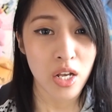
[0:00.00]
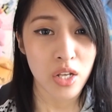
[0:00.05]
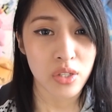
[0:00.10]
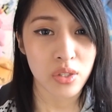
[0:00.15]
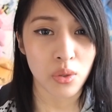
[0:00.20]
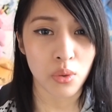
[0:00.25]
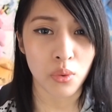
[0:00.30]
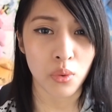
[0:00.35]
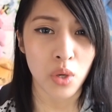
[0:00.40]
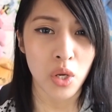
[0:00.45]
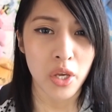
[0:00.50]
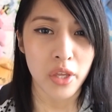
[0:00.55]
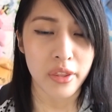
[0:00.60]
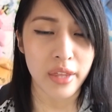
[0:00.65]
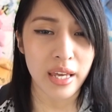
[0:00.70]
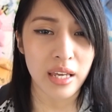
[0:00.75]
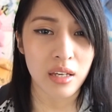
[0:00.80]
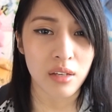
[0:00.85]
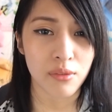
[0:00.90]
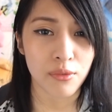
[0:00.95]
so
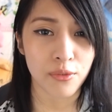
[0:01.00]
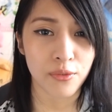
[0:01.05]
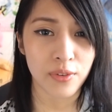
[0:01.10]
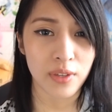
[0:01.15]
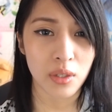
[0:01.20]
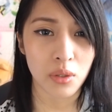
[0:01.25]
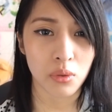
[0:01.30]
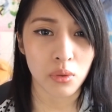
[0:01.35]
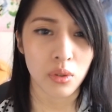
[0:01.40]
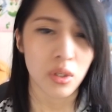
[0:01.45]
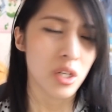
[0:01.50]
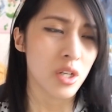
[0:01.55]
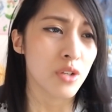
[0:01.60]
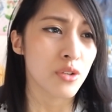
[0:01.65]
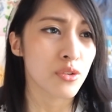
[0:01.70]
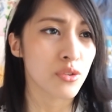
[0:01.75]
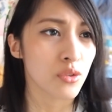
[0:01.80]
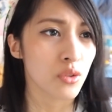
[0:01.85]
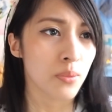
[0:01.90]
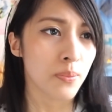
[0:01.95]
they can feel
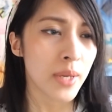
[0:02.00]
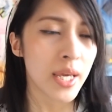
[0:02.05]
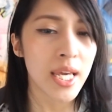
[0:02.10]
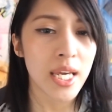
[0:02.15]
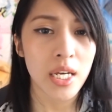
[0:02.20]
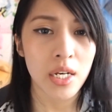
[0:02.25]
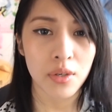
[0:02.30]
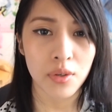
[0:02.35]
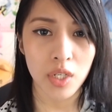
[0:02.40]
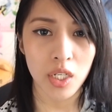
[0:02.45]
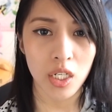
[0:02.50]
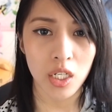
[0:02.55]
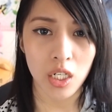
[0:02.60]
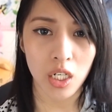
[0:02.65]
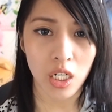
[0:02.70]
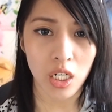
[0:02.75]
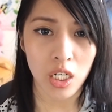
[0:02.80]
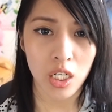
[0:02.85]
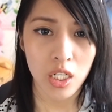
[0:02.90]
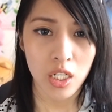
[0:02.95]

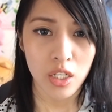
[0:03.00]
superior,